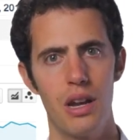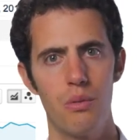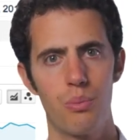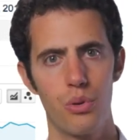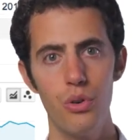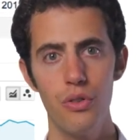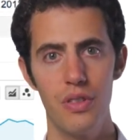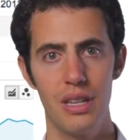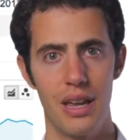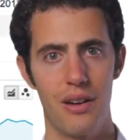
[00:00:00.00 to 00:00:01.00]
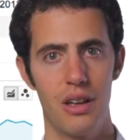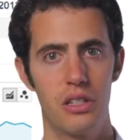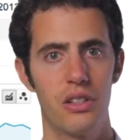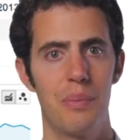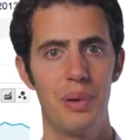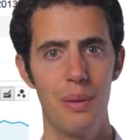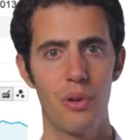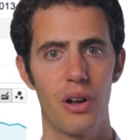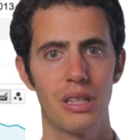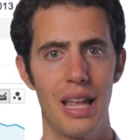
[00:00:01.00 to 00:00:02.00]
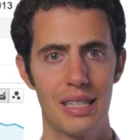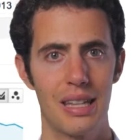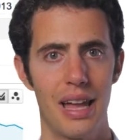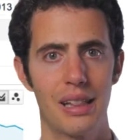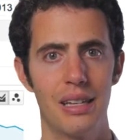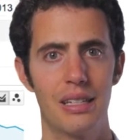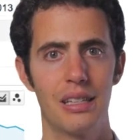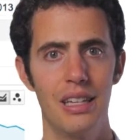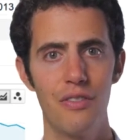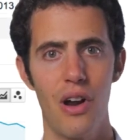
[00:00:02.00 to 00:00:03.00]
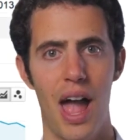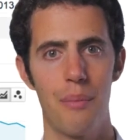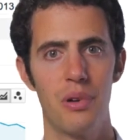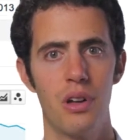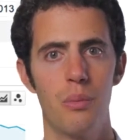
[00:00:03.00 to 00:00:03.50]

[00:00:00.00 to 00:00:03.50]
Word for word: to improve these areas so that people are less likely to leave your app